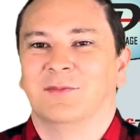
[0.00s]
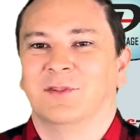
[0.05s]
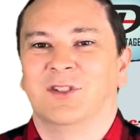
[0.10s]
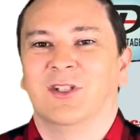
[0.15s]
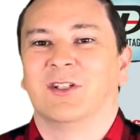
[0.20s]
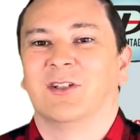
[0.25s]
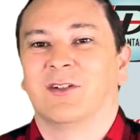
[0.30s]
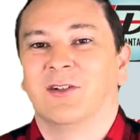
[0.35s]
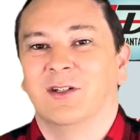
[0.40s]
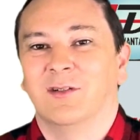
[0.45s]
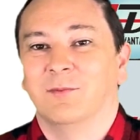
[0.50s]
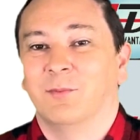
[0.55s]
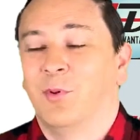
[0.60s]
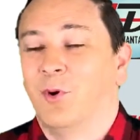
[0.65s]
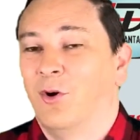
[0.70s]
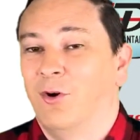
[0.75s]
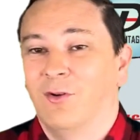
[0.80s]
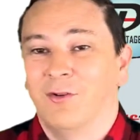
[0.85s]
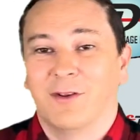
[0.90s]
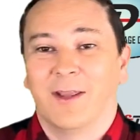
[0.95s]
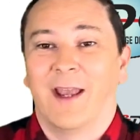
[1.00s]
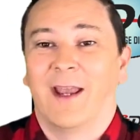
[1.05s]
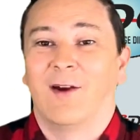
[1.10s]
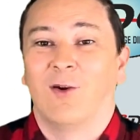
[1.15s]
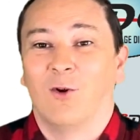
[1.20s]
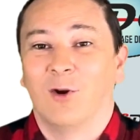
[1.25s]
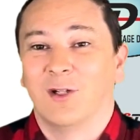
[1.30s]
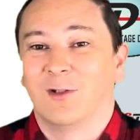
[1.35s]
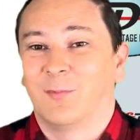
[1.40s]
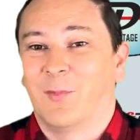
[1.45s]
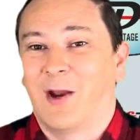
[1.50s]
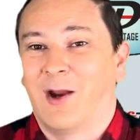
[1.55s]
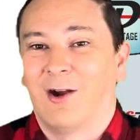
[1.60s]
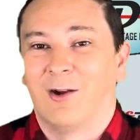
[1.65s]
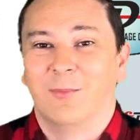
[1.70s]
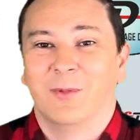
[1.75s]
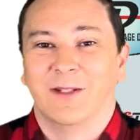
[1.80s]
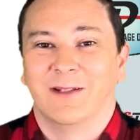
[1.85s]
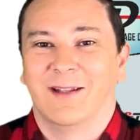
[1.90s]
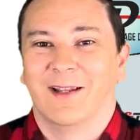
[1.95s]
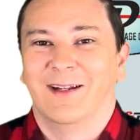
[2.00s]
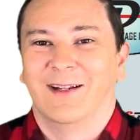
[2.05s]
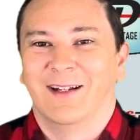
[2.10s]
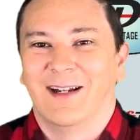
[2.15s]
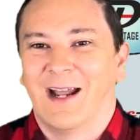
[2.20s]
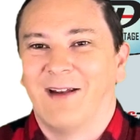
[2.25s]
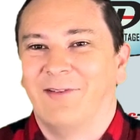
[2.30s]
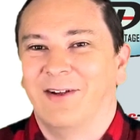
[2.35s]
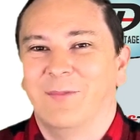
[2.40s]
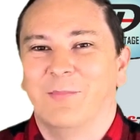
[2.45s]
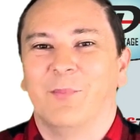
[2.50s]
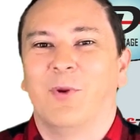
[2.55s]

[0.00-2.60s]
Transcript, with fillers: just couldn't pull. They had horsepower, but they didn't have any